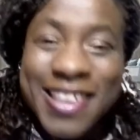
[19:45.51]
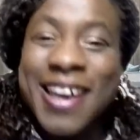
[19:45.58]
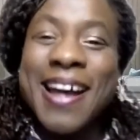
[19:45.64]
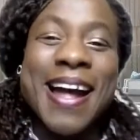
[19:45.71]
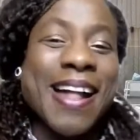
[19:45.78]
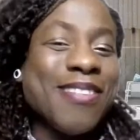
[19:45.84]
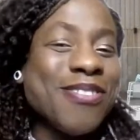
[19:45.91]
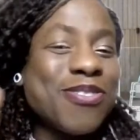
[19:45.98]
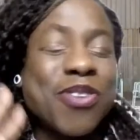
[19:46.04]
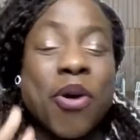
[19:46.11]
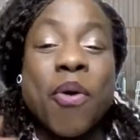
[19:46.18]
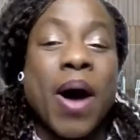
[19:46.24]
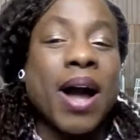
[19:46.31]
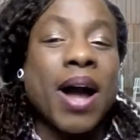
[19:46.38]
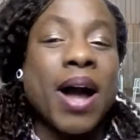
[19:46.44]
And so
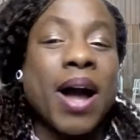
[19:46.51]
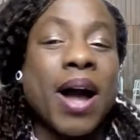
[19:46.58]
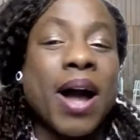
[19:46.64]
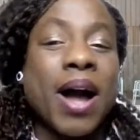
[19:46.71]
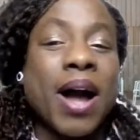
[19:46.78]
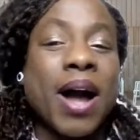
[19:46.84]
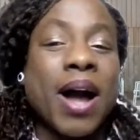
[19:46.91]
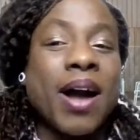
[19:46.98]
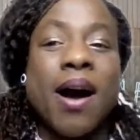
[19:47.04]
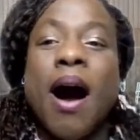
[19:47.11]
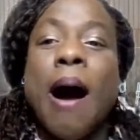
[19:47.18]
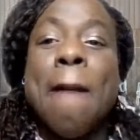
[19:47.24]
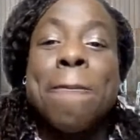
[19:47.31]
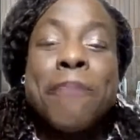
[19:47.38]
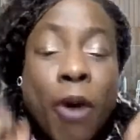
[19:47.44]
I can't promise you
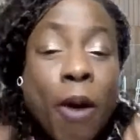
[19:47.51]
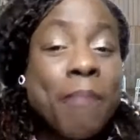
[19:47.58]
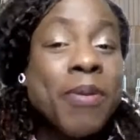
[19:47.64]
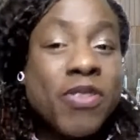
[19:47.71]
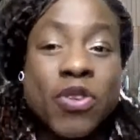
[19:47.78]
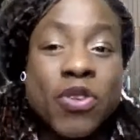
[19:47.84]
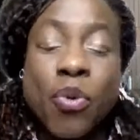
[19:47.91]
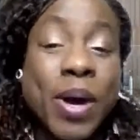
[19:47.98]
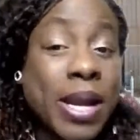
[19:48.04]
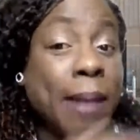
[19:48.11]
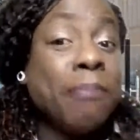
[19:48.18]
when I'm coming,